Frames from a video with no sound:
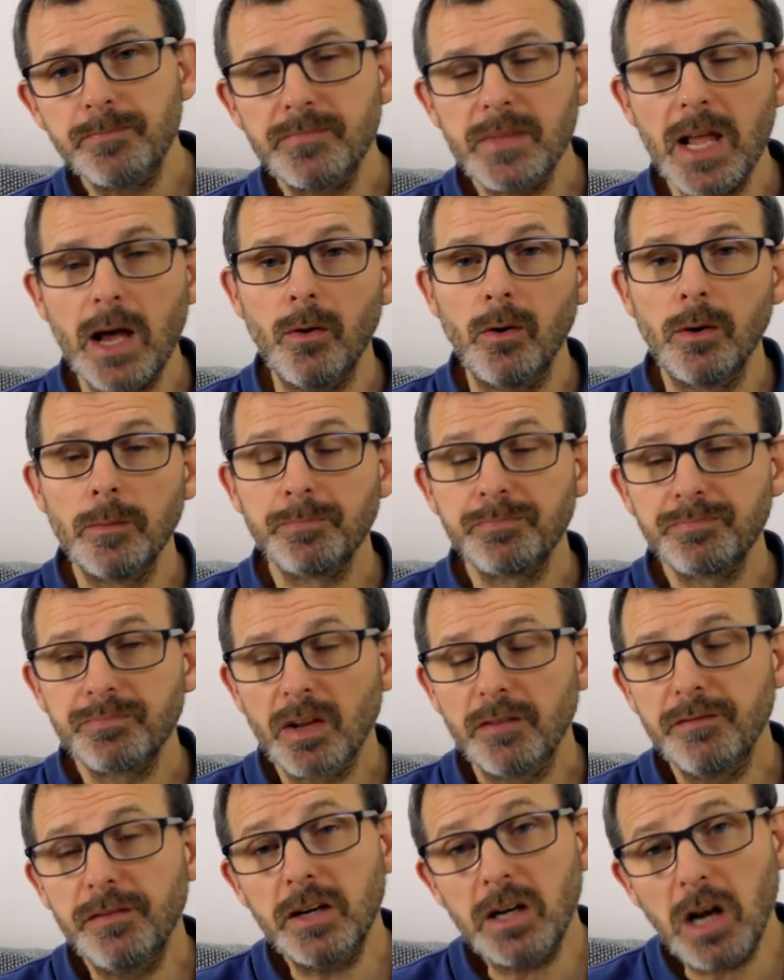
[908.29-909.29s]
Now,
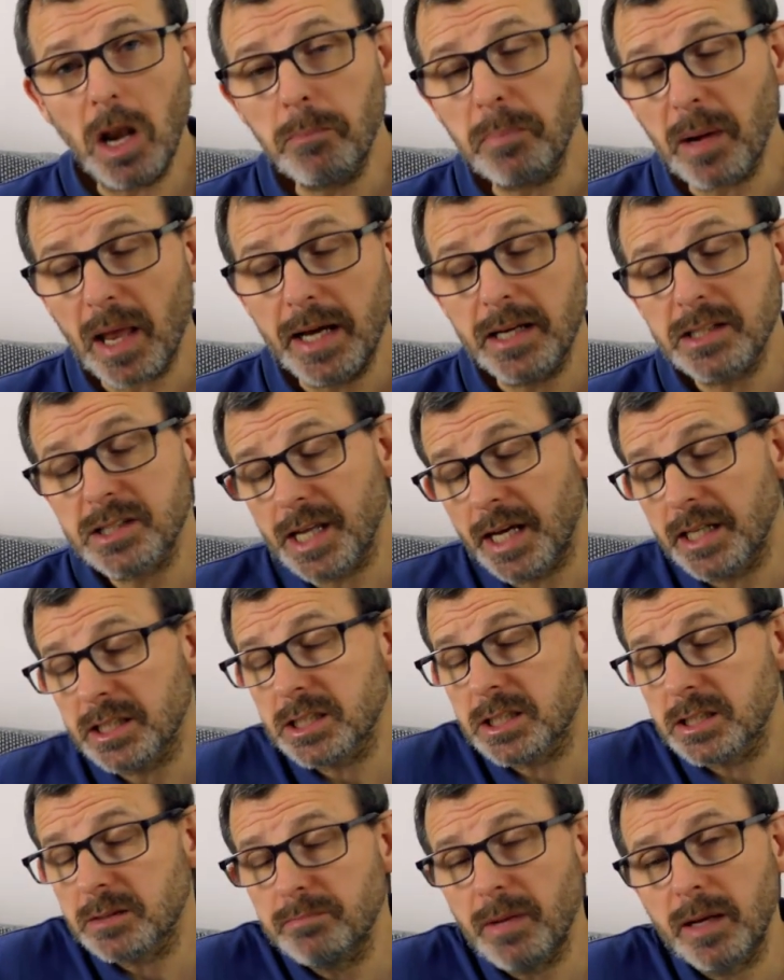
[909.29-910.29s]
for club players,
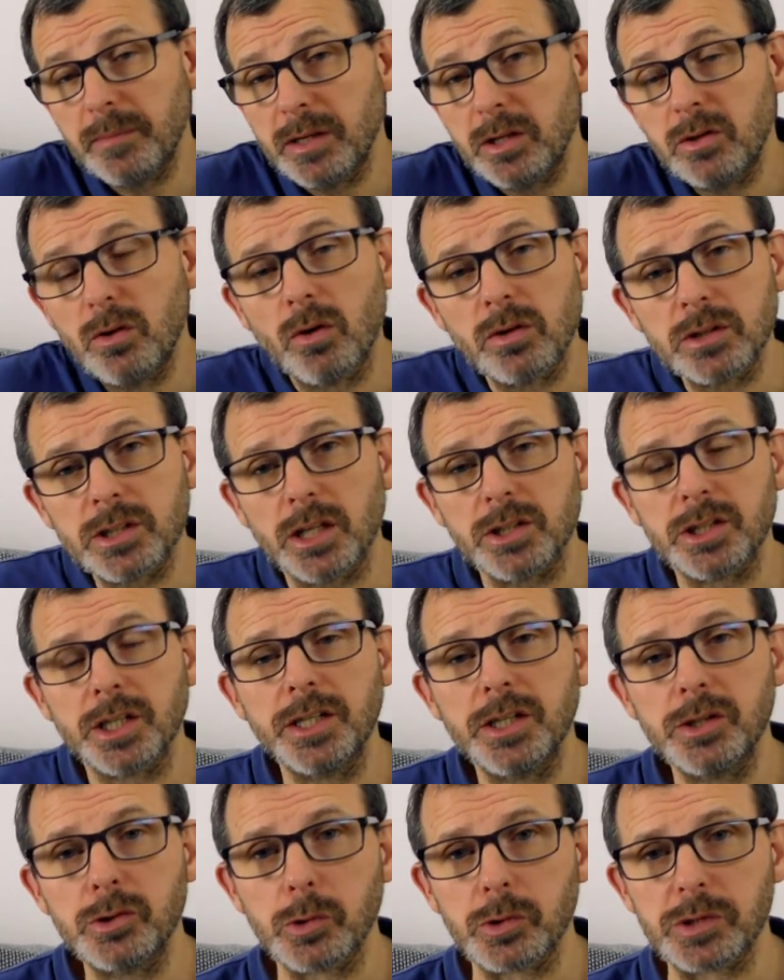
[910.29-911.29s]
that's maybe not such
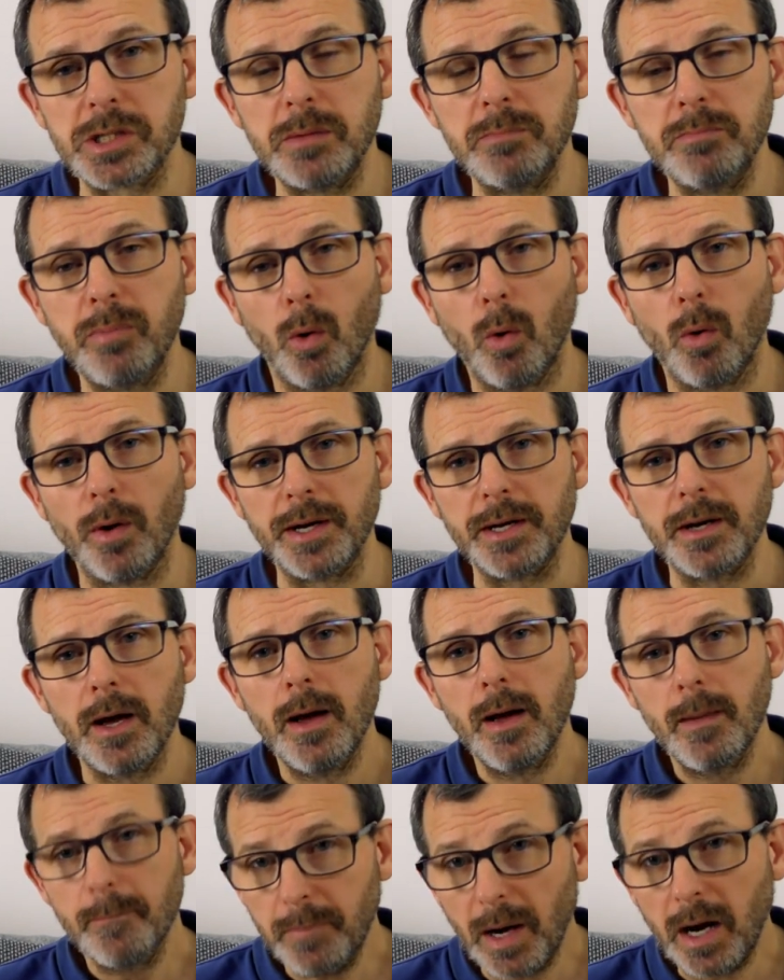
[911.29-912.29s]
an interesting point,
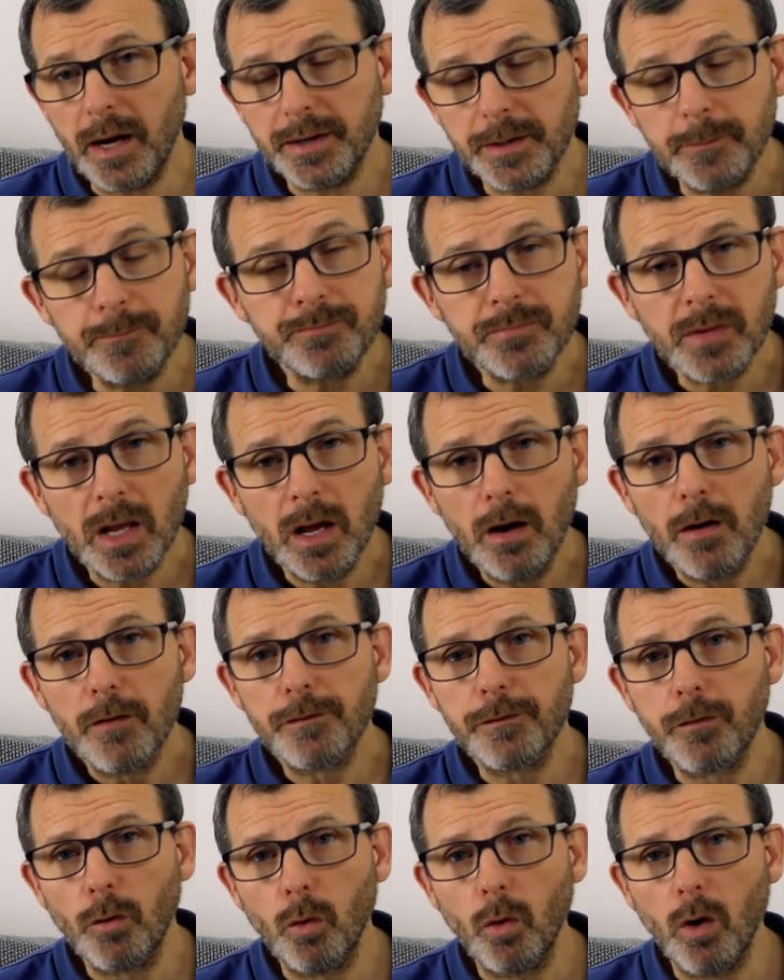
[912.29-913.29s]
but
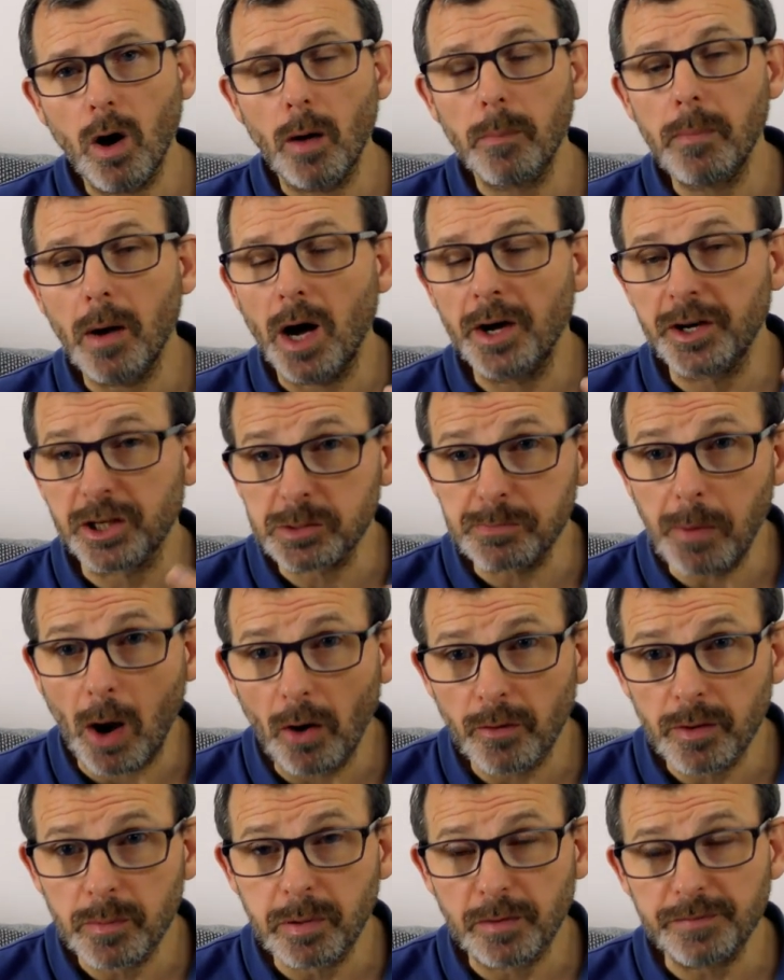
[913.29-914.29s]
for a, an
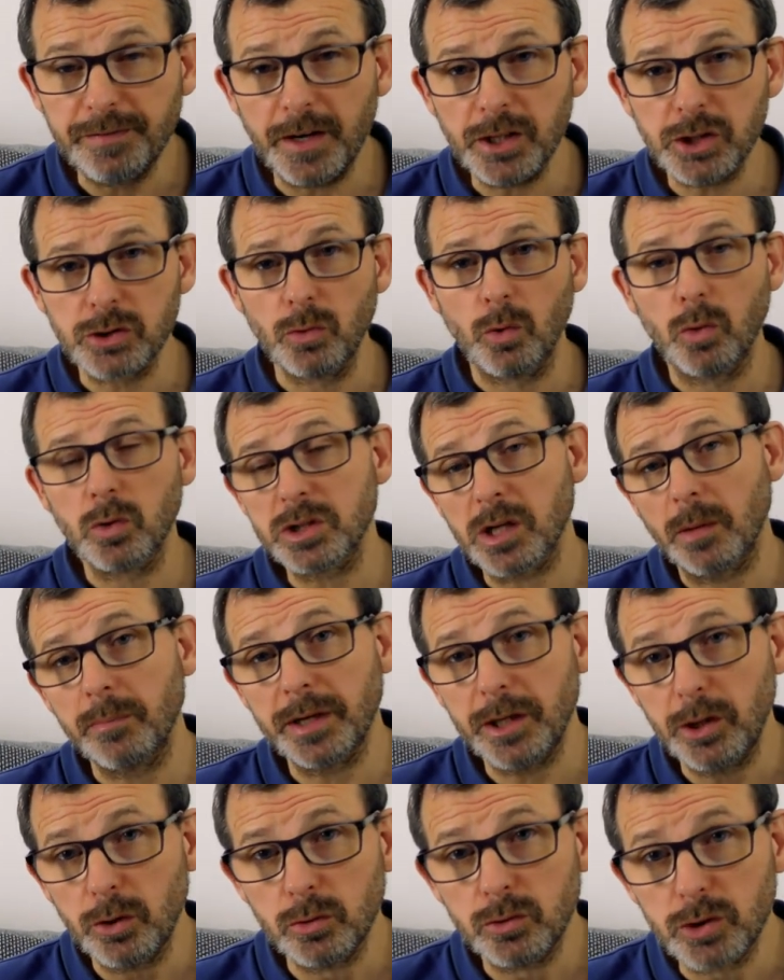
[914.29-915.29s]
aspiring professional or
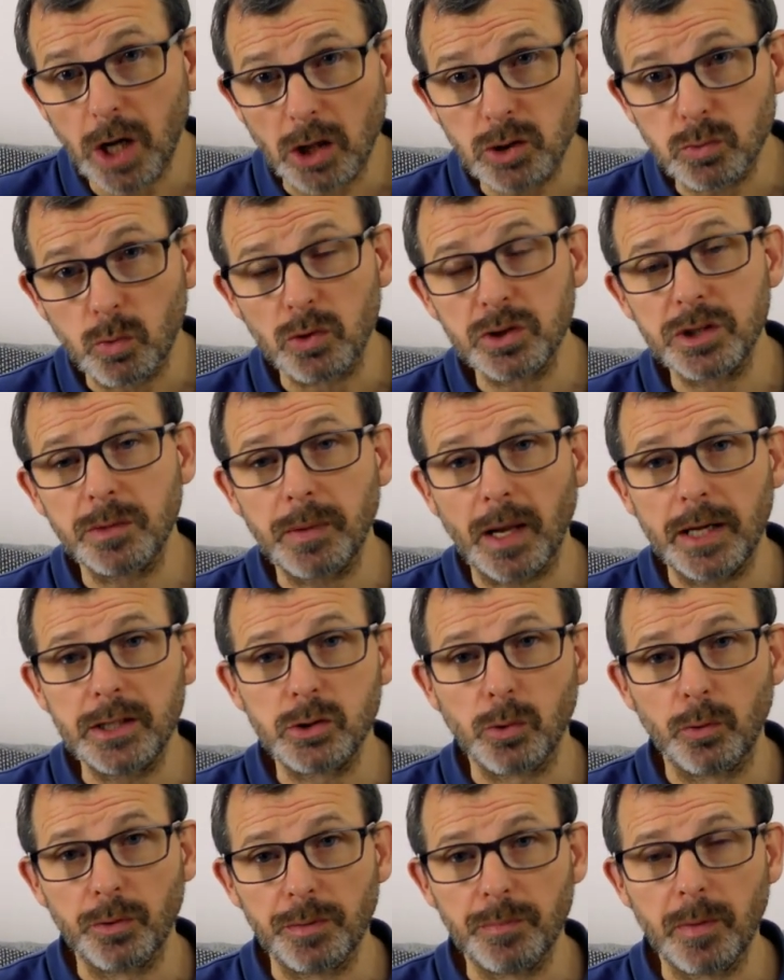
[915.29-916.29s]
somebody who does want to play
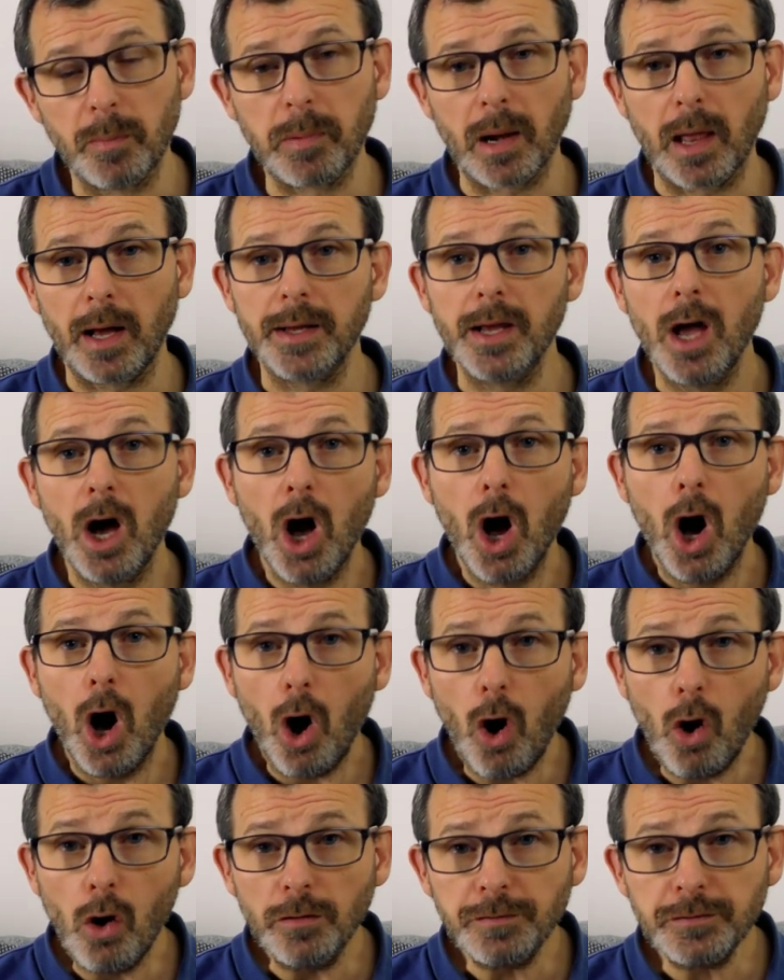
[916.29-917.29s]
tournament play,
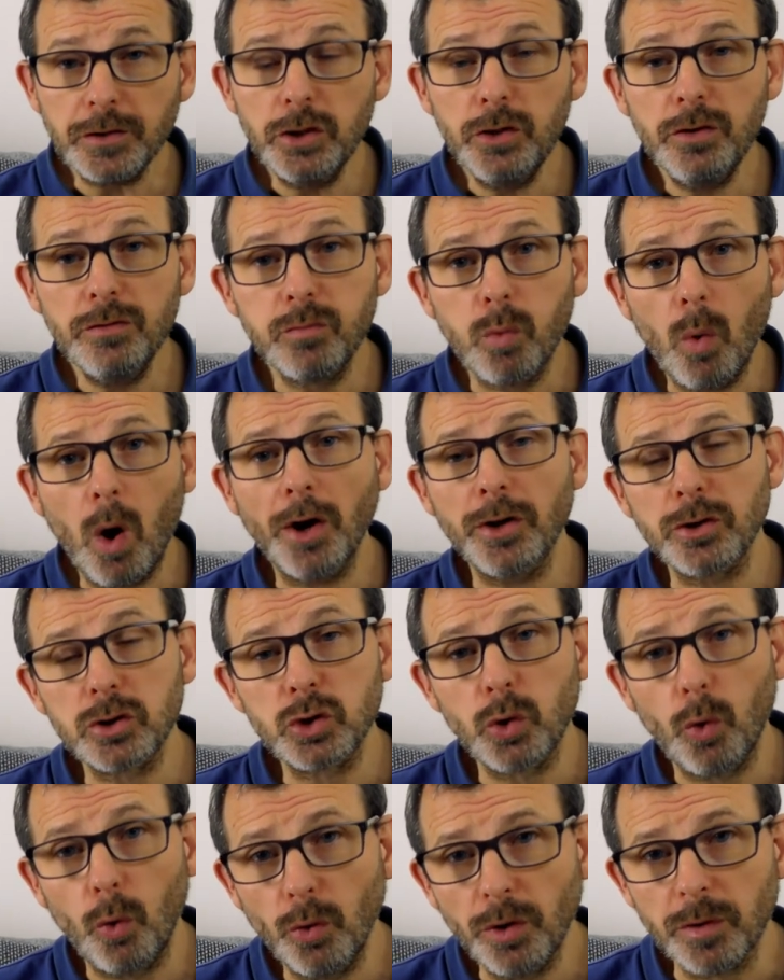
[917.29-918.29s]
after you've won a
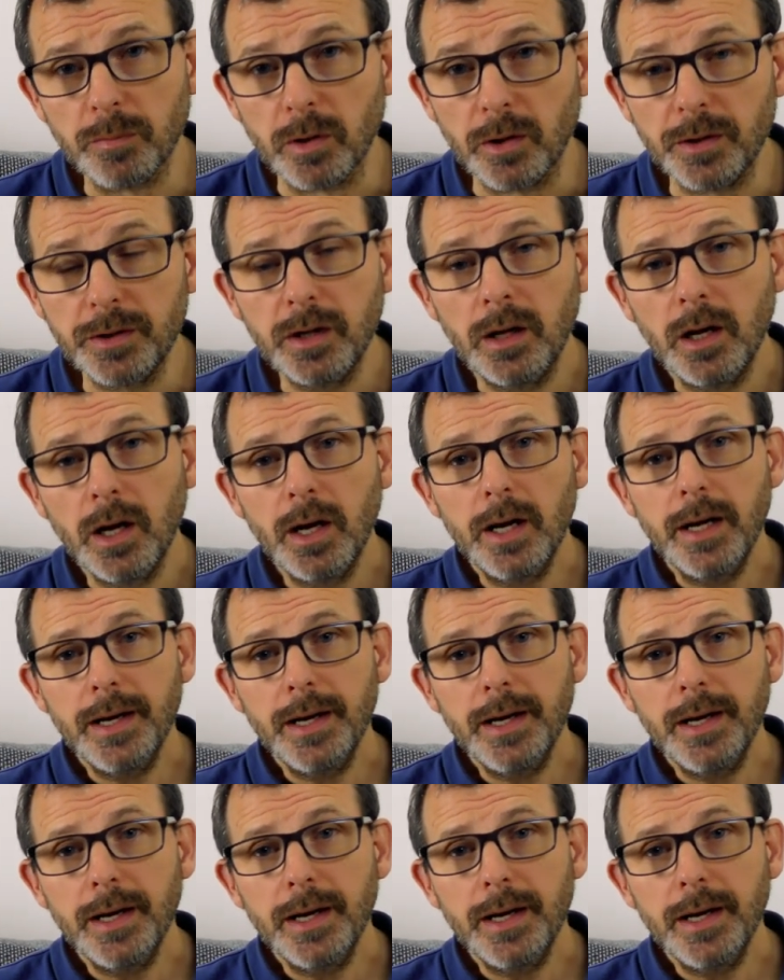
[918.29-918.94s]
tournament,